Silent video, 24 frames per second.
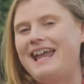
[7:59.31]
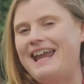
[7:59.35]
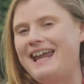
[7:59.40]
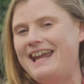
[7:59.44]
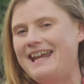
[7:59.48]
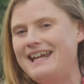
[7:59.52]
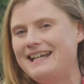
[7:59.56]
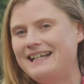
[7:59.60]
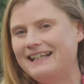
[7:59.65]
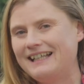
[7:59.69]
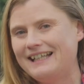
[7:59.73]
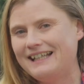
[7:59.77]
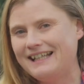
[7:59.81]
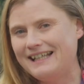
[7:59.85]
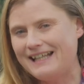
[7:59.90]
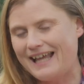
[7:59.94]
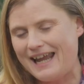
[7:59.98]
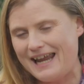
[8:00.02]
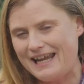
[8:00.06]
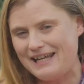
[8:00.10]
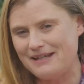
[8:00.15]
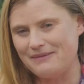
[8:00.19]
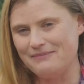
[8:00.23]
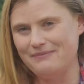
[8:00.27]
He
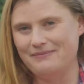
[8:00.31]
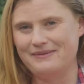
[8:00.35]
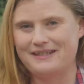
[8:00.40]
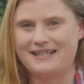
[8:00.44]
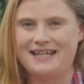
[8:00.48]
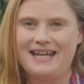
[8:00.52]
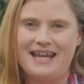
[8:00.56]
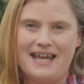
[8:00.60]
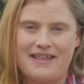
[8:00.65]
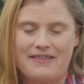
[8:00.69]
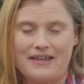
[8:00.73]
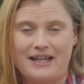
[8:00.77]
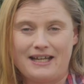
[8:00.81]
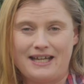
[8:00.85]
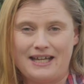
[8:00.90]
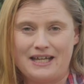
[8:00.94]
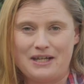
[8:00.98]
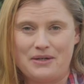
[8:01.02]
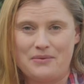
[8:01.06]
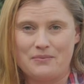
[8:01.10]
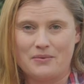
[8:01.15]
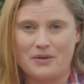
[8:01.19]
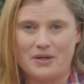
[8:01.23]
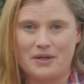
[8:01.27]
claimed that
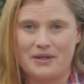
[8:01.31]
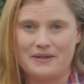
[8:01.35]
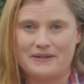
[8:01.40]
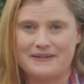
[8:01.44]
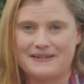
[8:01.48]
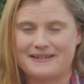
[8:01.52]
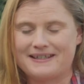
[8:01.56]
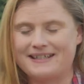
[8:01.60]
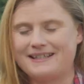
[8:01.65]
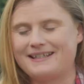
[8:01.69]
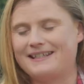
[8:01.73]
he was